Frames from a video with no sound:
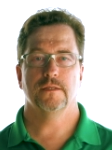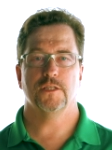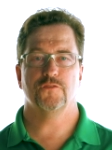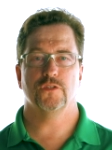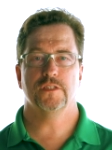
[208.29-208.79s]

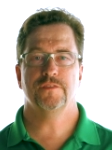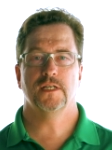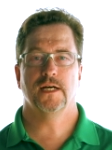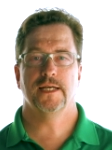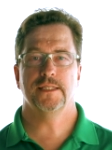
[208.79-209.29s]
If you live in a
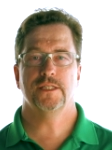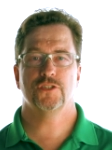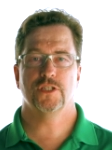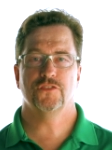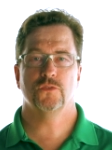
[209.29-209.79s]
highly
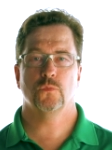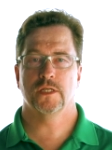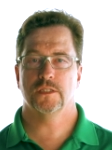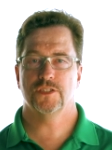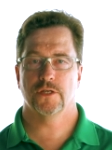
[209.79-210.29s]
congested
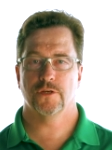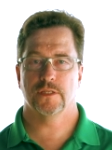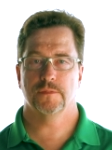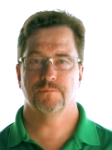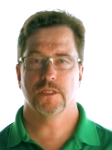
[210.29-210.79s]
wireless
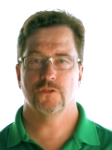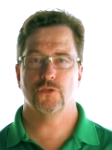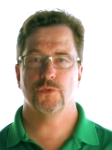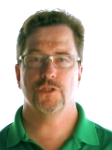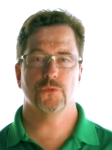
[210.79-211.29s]
area,
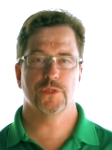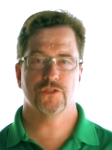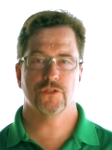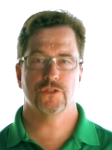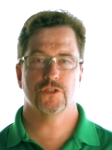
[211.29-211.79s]
doing your
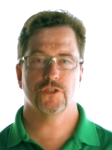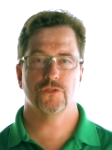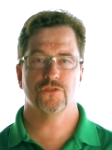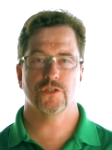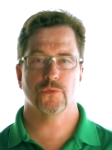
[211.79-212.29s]
research to
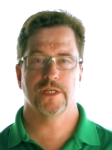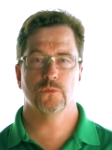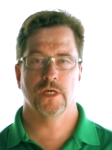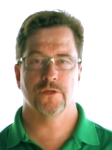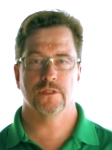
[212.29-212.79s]
choose a great
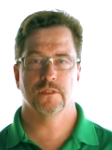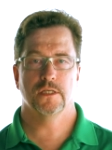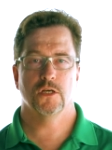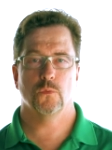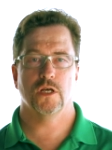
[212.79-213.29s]
router
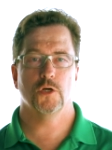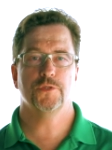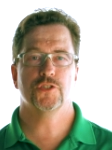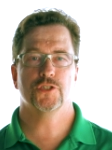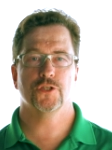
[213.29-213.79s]
will help
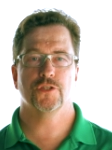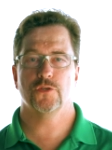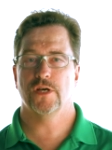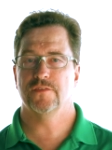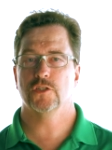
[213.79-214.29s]
ensure that
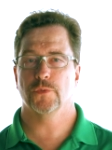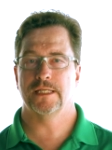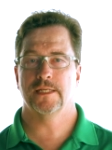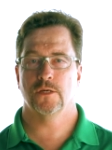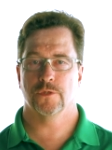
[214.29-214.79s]
you have a
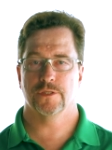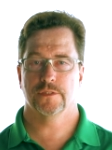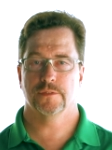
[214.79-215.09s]
great network.